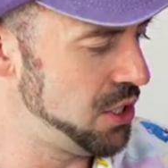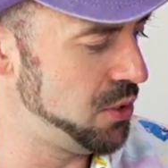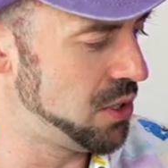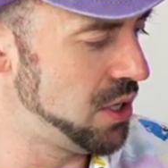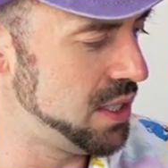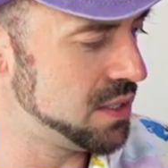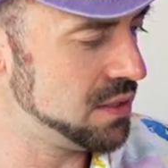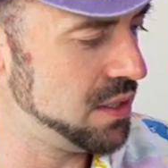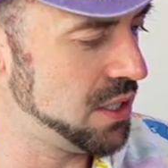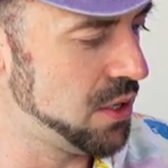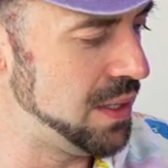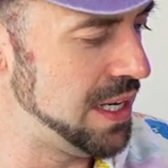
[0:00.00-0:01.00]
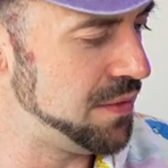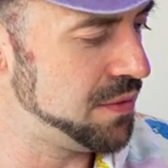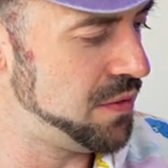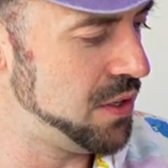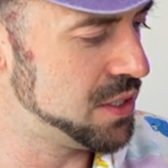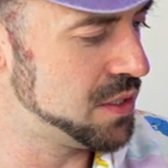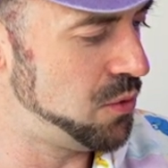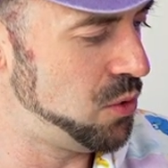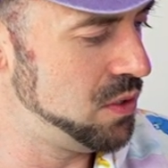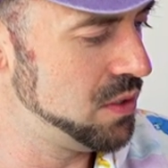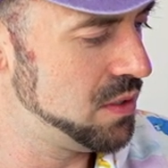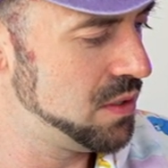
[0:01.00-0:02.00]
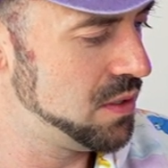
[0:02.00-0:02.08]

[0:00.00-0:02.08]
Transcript: you guys. I'm going to go left first of all.